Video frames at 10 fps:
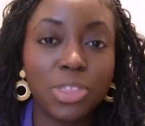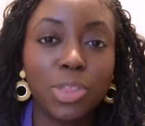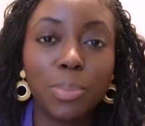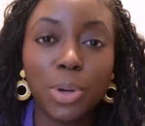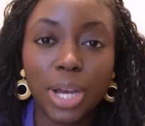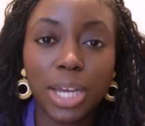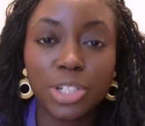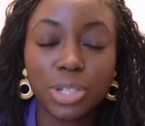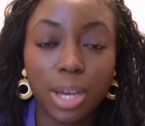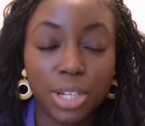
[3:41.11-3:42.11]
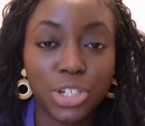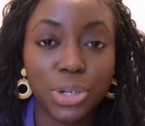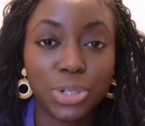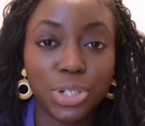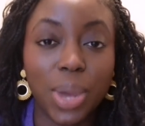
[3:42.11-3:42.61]
The book I
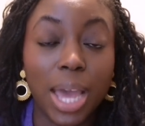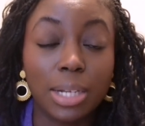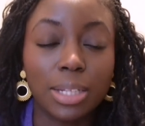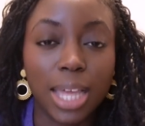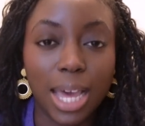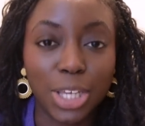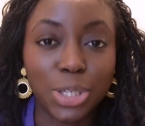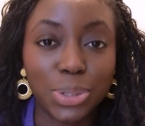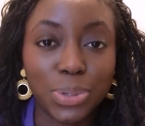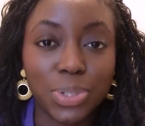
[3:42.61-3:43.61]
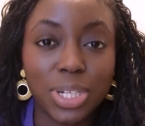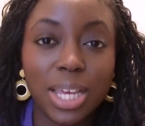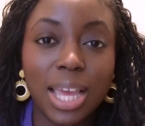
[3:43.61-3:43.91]
showed you and that I use